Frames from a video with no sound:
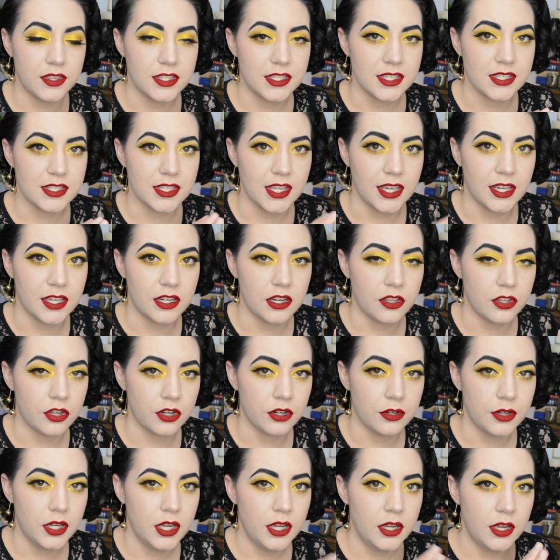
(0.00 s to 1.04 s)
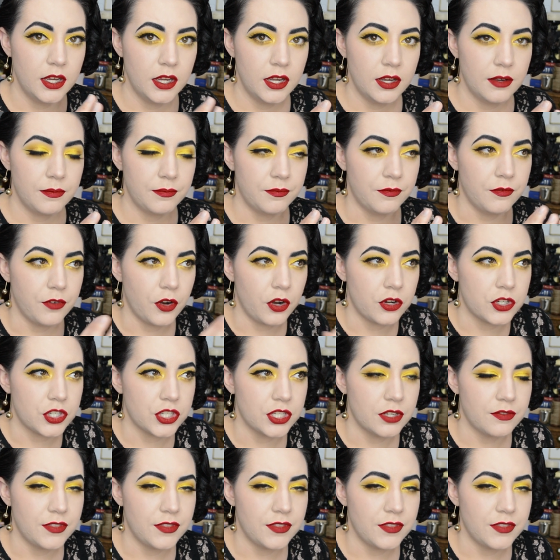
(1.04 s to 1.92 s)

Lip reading: This is like another version